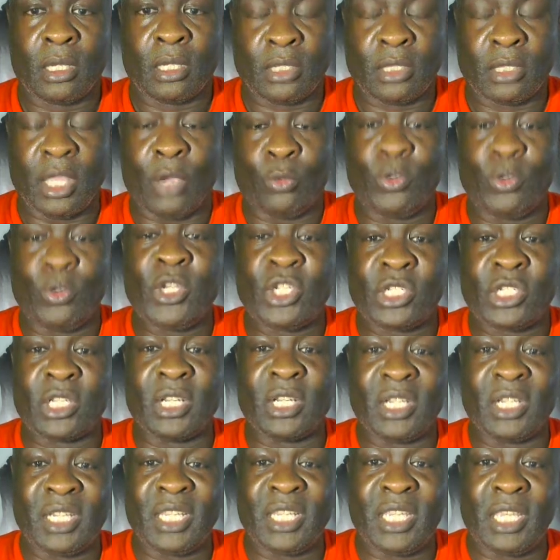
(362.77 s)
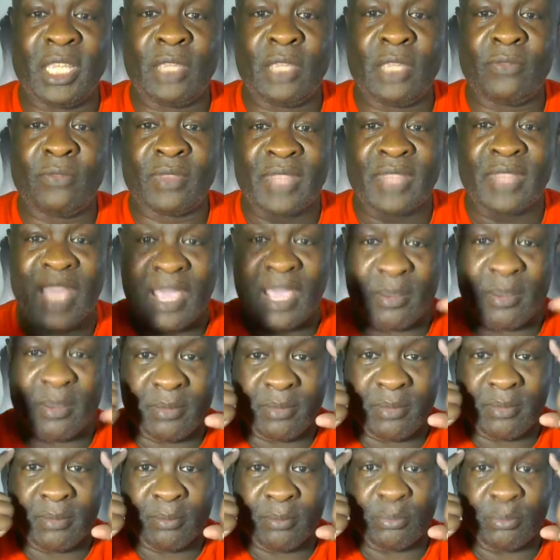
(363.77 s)
that we should leave that
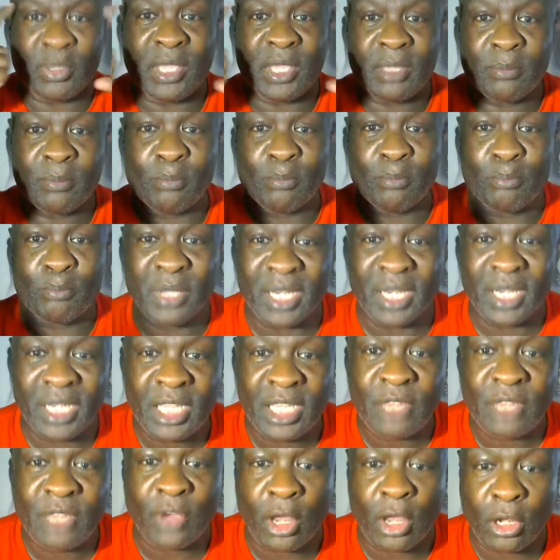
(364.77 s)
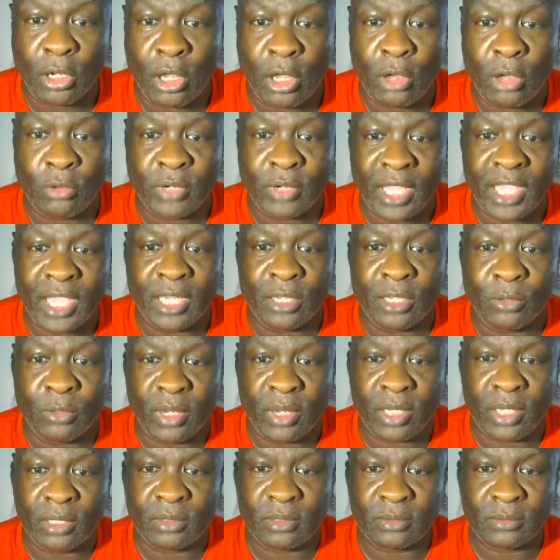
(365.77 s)
belief alone anyway.